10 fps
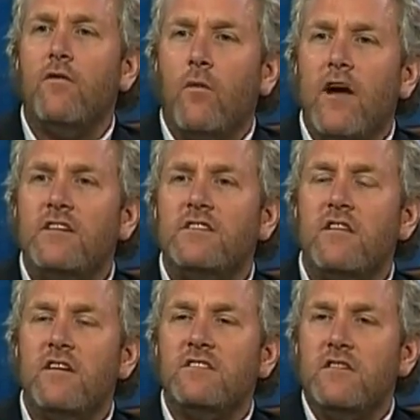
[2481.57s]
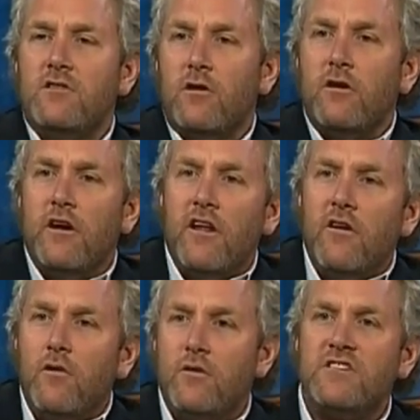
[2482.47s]
for the rights to this and turned
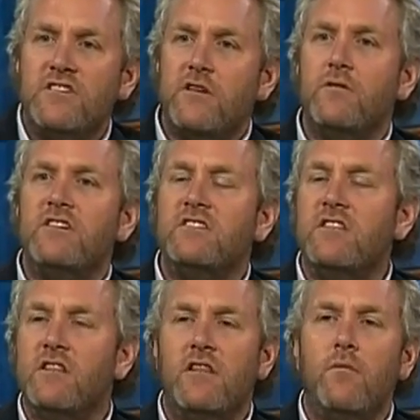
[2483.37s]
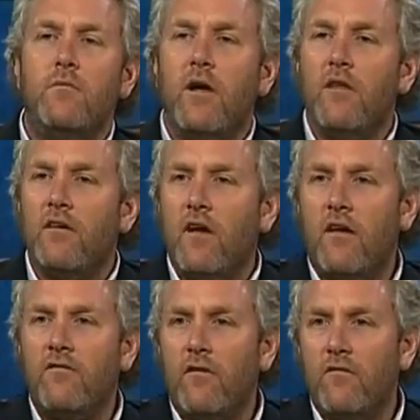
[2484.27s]
it into a series. They would be on
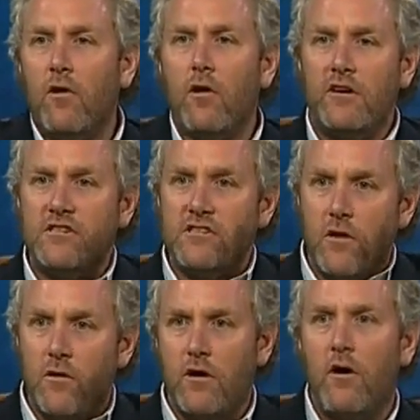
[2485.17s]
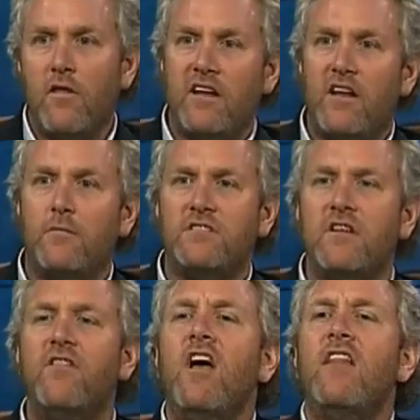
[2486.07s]
the cover of Rolling Stone and all that type
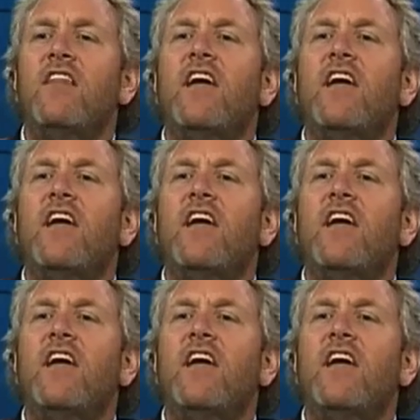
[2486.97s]
of stuff.